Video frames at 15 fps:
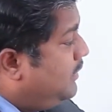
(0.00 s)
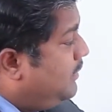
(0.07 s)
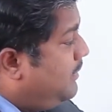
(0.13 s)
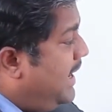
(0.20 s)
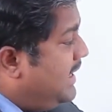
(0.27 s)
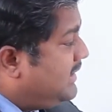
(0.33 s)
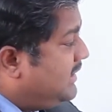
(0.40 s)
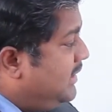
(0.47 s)

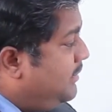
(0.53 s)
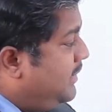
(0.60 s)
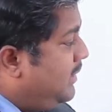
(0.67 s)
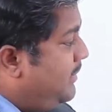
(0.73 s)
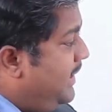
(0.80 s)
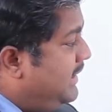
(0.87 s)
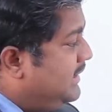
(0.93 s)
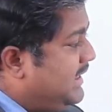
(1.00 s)
Mass number
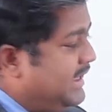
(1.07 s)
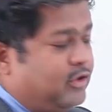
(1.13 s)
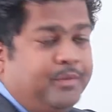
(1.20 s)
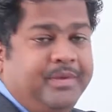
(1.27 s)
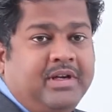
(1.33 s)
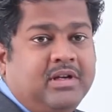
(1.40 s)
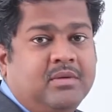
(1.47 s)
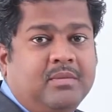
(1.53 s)
minus
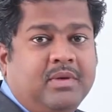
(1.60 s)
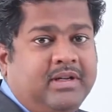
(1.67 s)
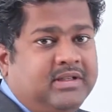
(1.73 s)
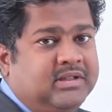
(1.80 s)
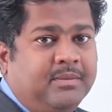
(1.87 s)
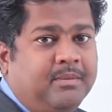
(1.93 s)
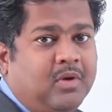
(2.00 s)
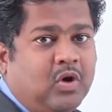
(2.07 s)
atomic number is
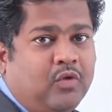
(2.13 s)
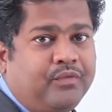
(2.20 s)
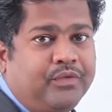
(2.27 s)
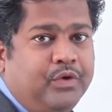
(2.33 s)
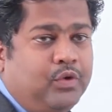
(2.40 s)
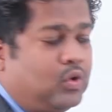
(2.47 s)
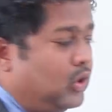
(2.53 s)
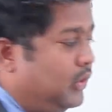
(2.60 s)
number of
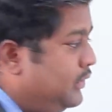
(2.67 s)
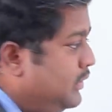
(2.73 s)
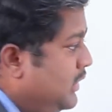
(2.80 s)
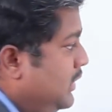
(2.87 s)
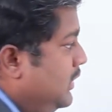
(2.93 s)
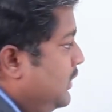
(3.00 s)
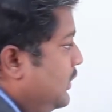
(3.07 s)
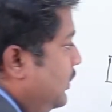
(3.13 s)
neutron.
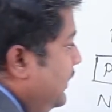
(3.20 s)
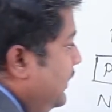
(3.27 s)
So